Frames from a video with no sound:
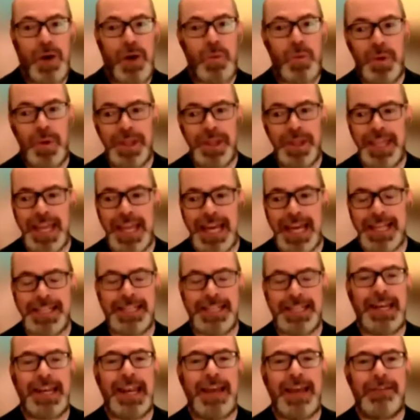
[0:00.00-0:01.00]
with the
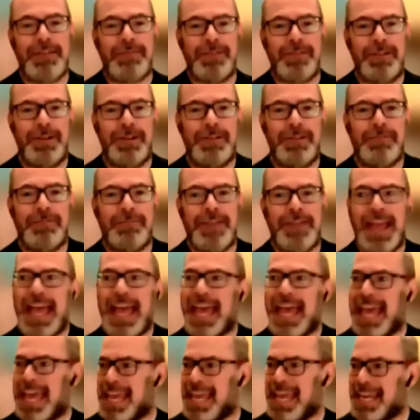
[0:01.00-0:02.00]
added level of
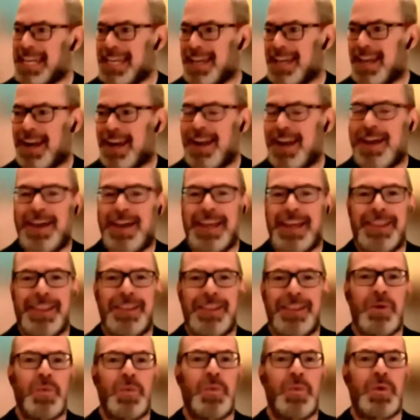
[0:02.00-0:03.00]
any client
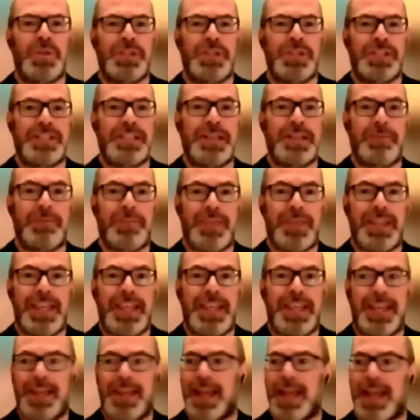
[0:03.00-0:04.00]
that wants
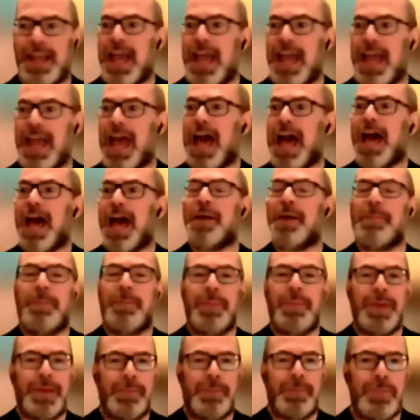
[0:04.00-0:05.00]
something a
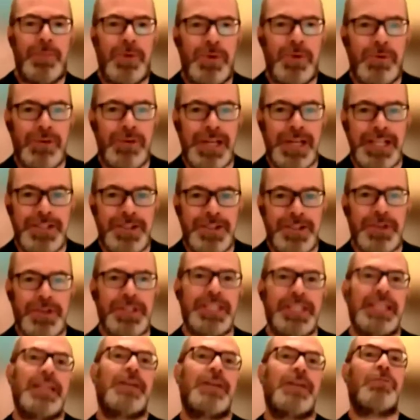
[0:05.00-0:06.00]
bit more
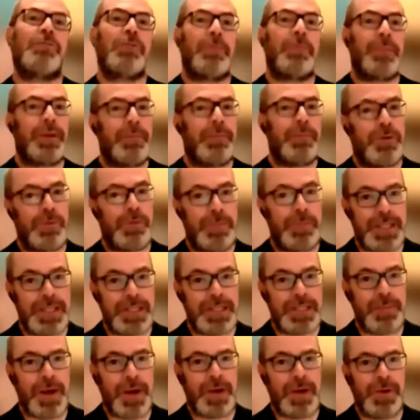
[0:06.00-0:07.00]
exotic or a bit more
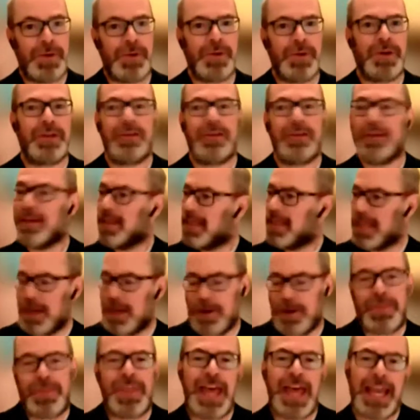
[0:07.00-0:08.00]
bespoke, you
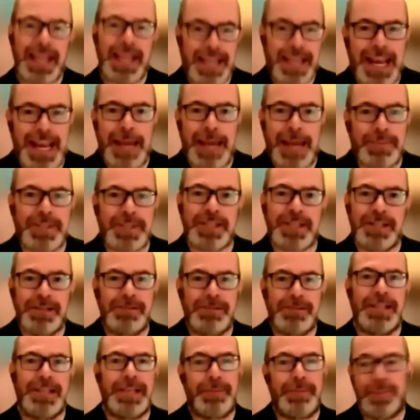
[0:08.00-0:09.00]
know, that can
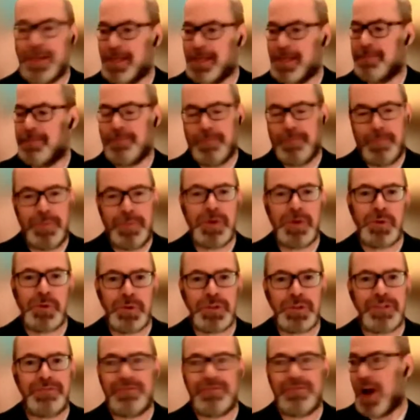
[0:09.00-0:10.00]
absolutely be built
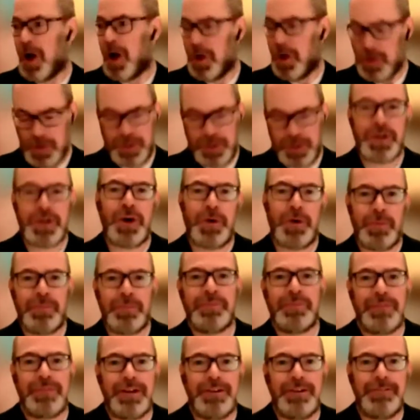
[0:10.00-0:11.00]
on top
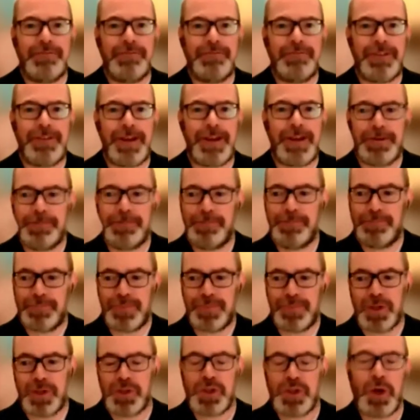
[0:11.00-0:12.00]
of
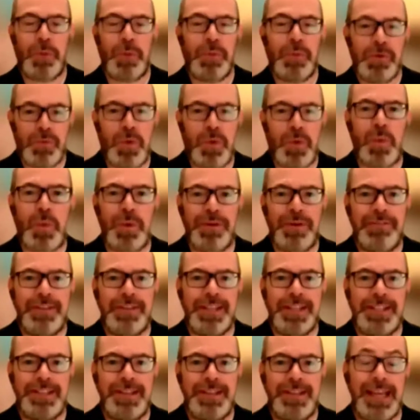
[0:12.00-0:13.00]
what
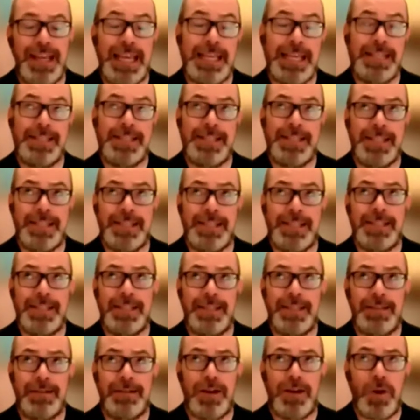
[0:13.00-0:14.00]
we've
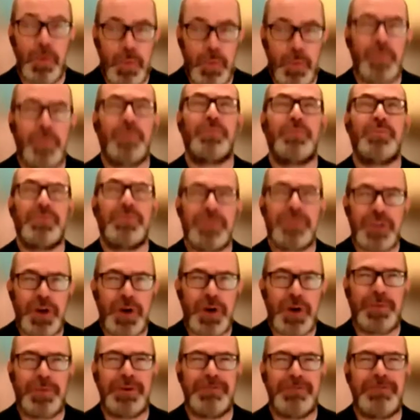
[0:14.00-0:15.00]
existing, or on
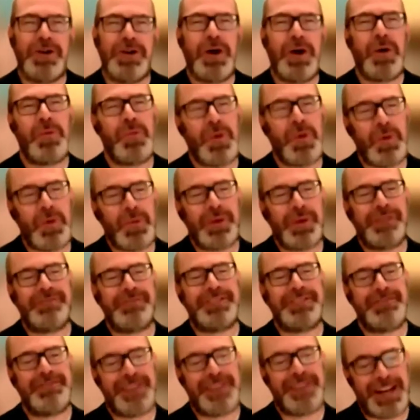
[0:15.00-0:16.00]
top of what
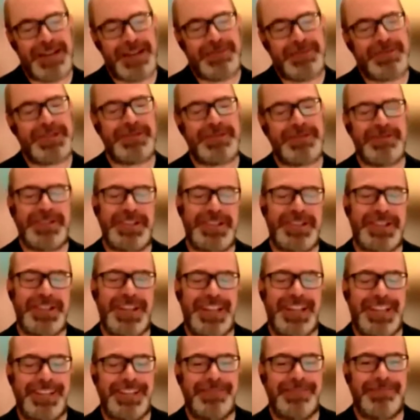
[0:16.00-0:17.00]
we've developed
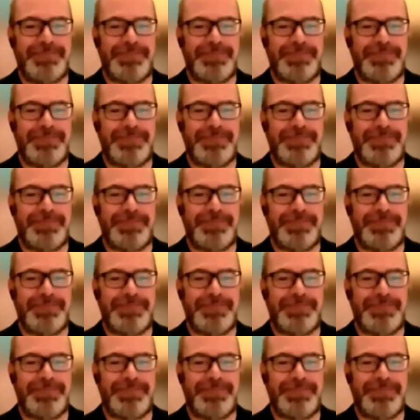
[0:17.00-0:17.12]
originally.